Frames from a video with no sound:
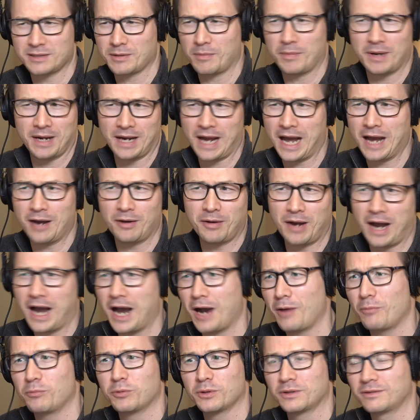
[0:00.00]
I mean,
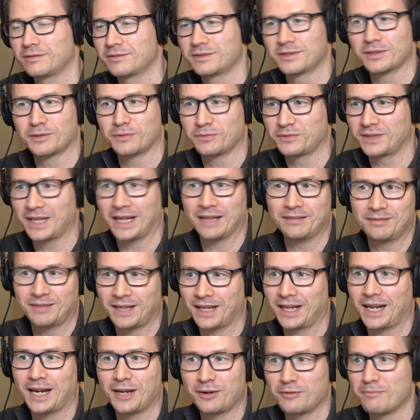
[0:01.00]
how would sort of
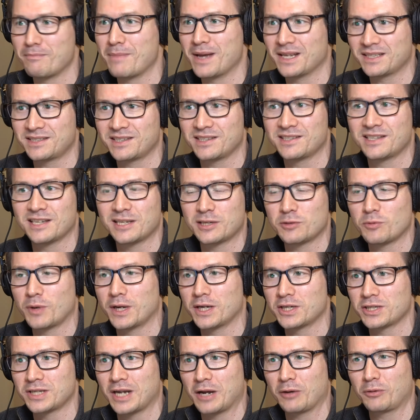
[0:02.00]
that kind of messy situation,